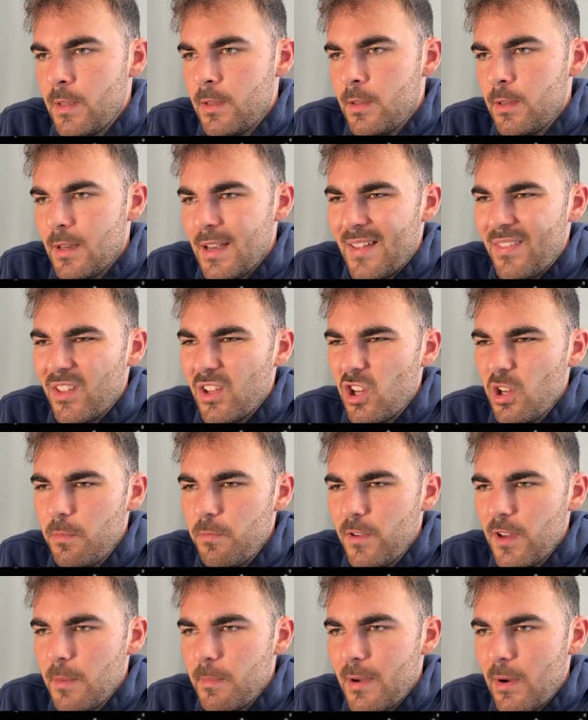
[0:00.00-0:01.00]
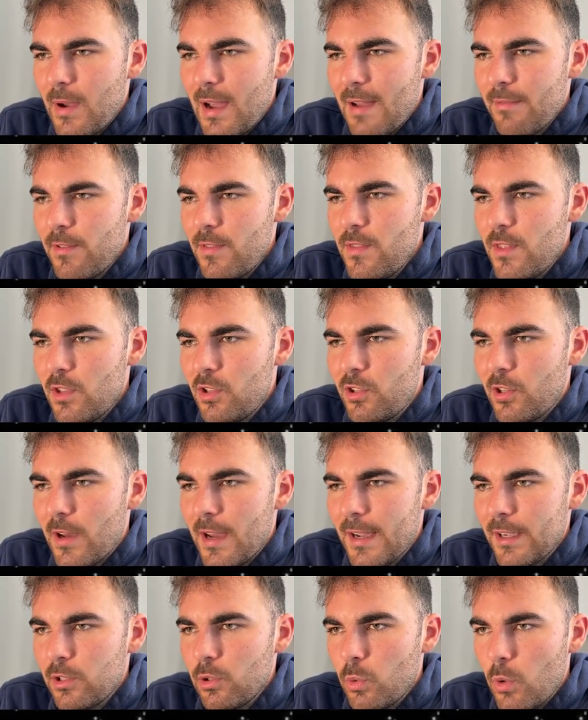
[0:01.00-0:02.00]
And the good thing about having this
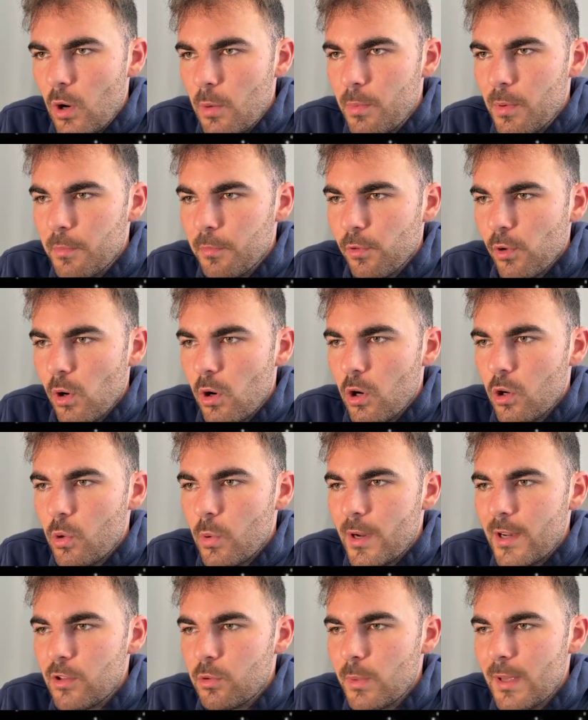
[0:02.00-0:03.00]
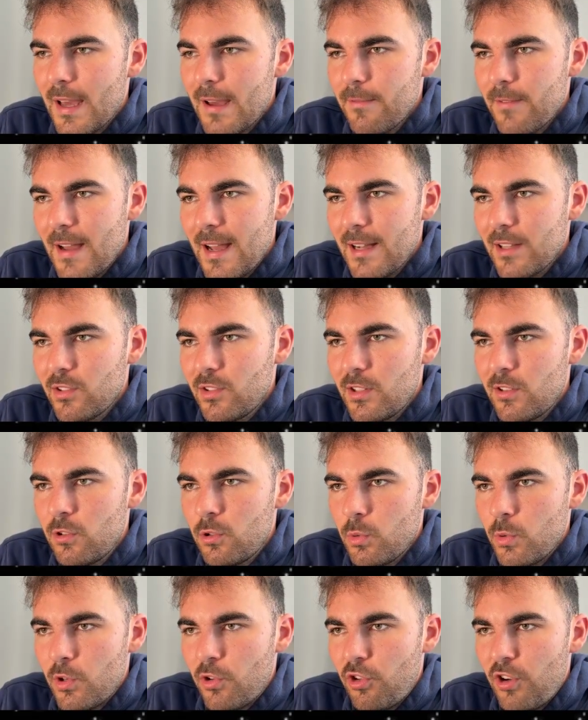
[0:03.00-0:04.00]
diagonal open for our queen is we have access
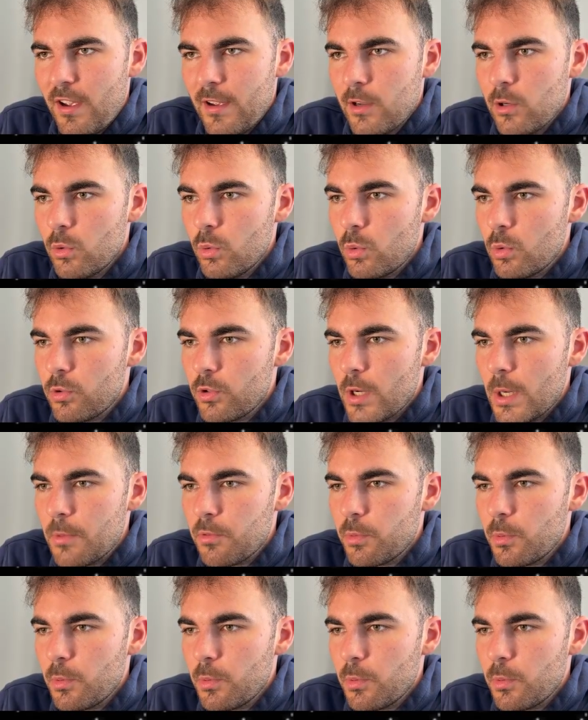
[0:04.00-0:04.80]
to a check at all times,